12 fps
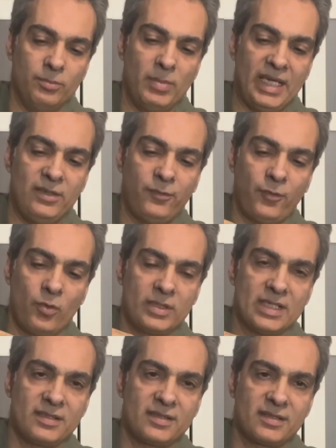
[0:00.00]
main
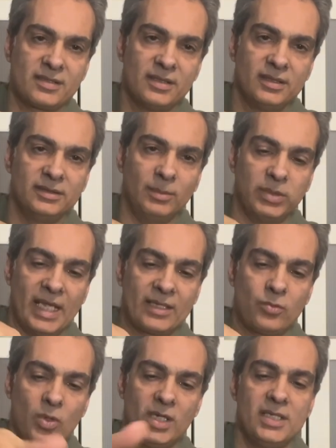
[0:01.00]
focus, the black
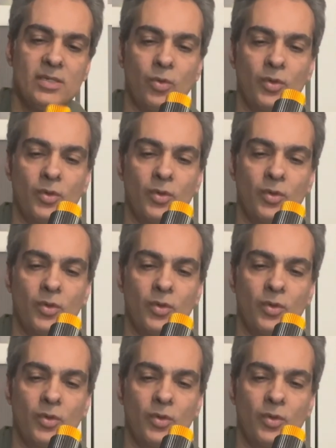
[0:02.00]
one or